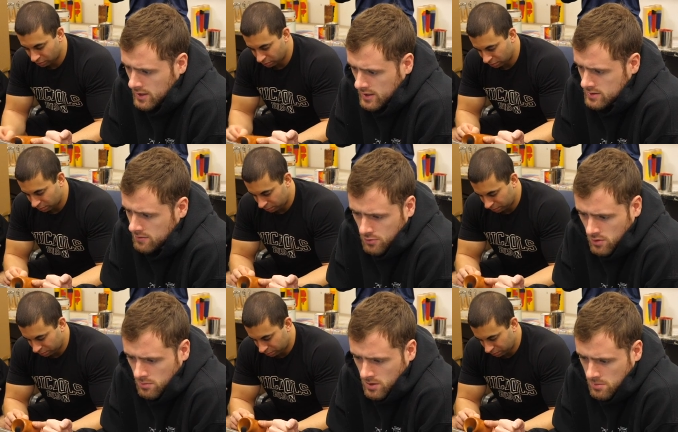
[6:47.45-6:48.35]
Speaker 1: test
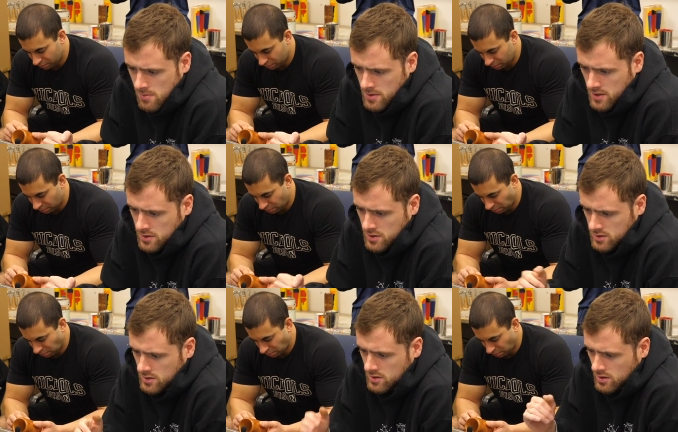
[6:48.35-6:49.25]
informed MLB that
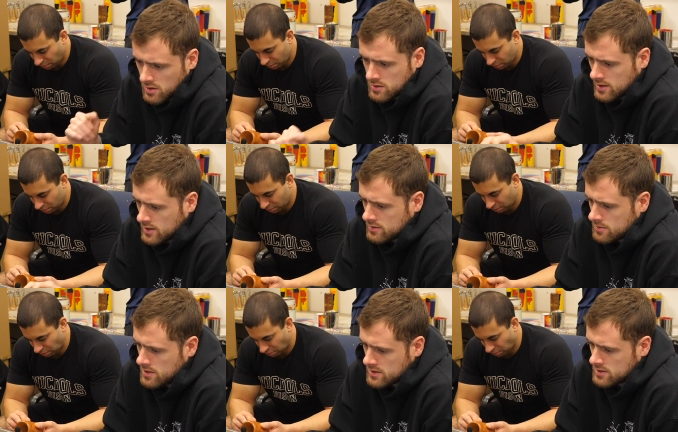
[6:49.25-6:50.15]
Justin Turner's test from
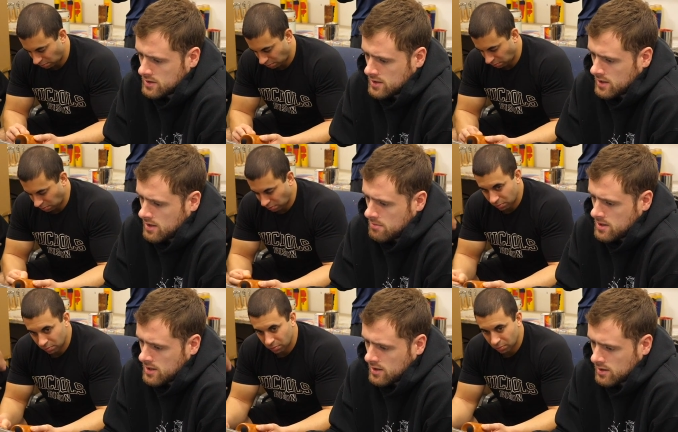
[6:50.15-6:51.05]
yesterday came
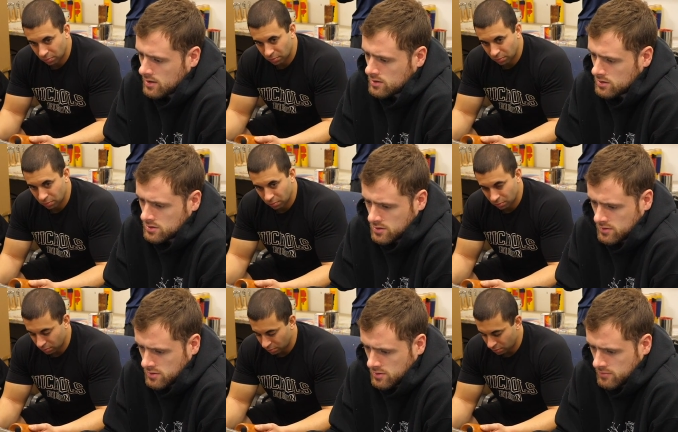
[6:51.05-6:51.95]
back inconclusive.
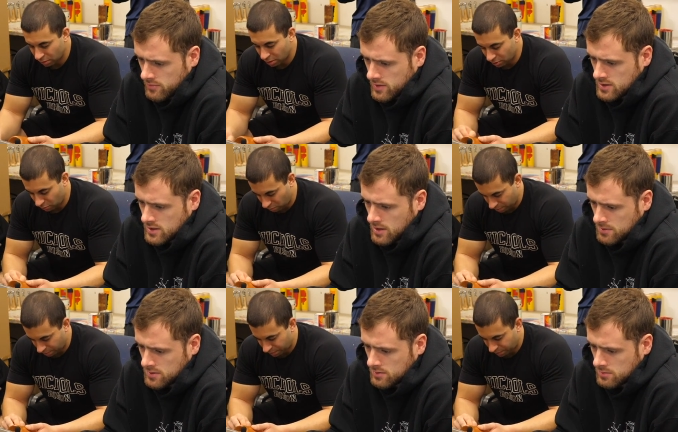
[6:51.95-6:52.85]
The
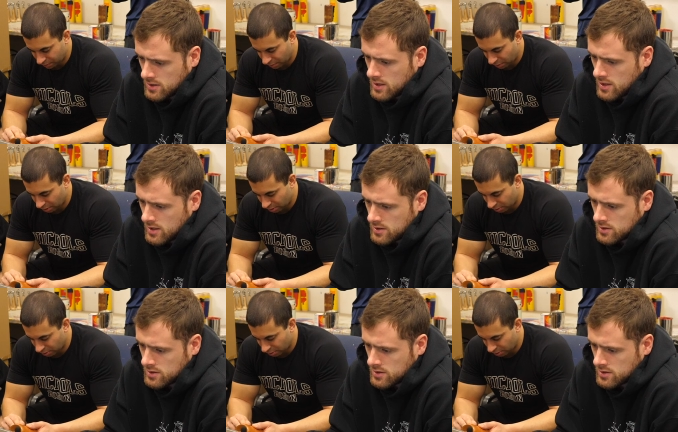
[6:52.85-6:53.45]
samples from today had